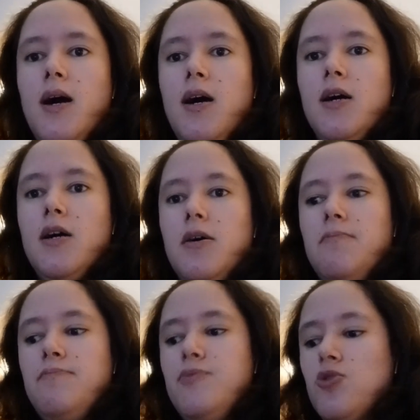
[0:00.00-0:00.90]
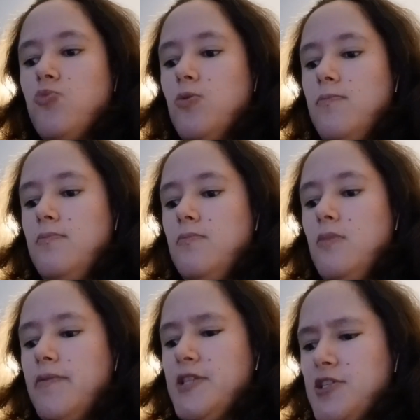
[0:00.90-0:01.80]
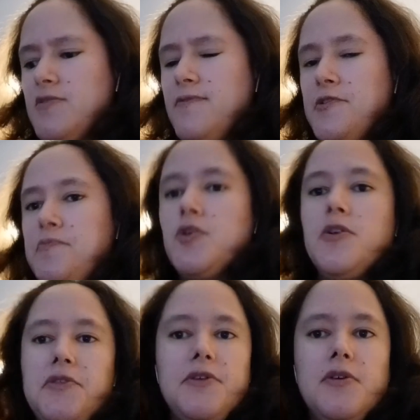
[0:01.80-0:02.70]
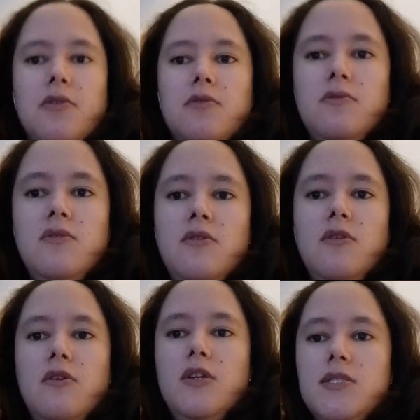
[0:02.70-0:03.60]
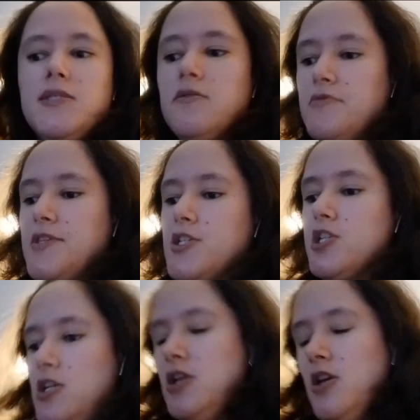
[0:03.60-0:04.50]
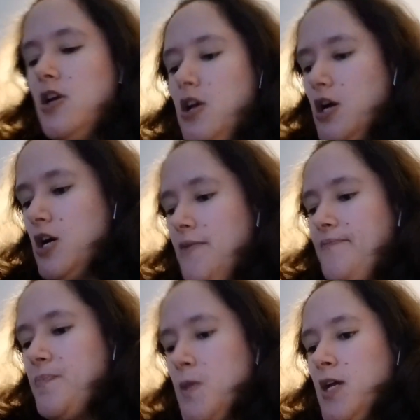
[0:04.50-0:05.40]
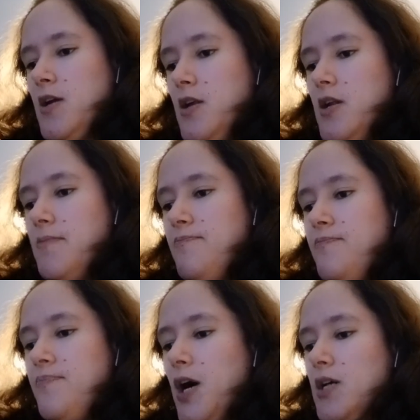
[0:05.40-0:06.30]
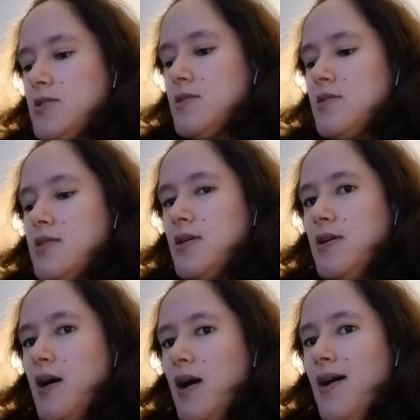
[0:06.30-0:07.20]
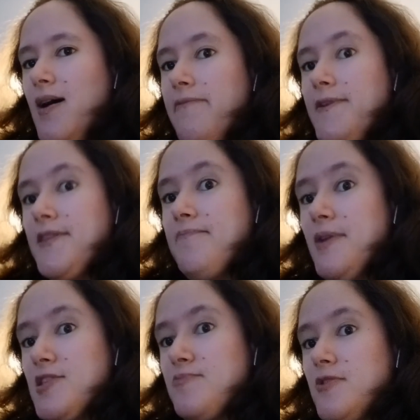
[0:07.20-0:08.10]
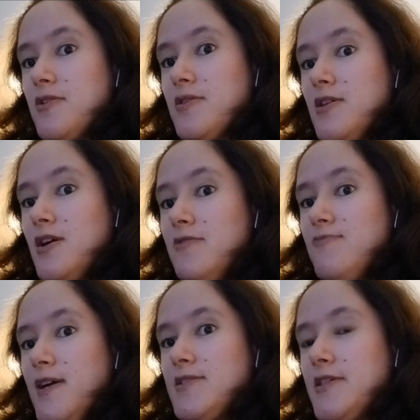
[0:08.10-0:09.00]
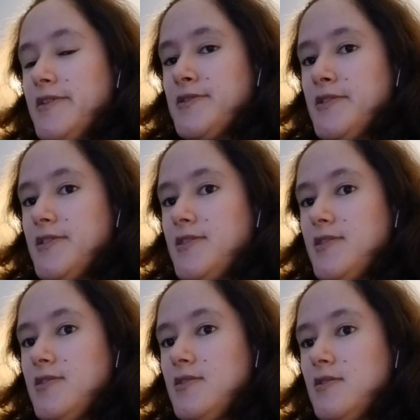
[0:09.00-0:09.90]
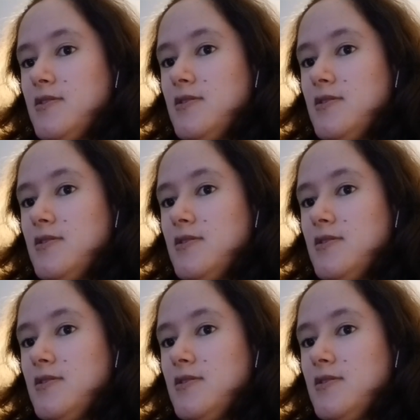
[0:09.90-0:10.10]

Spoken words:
I think that's the first book in the series, actually. But I think the best book that I read in this